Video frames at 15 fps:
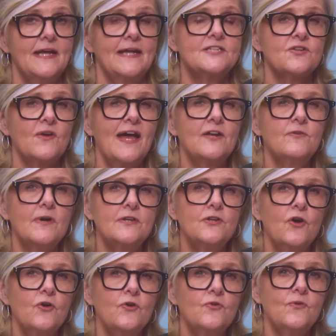And so how do I
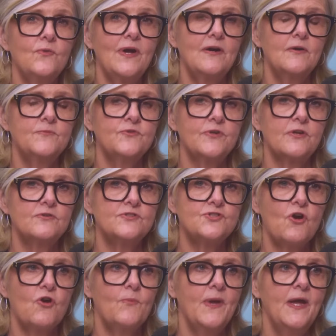know how I'm doing a good
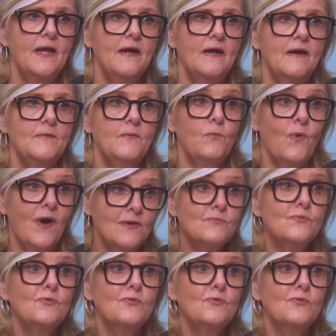job? One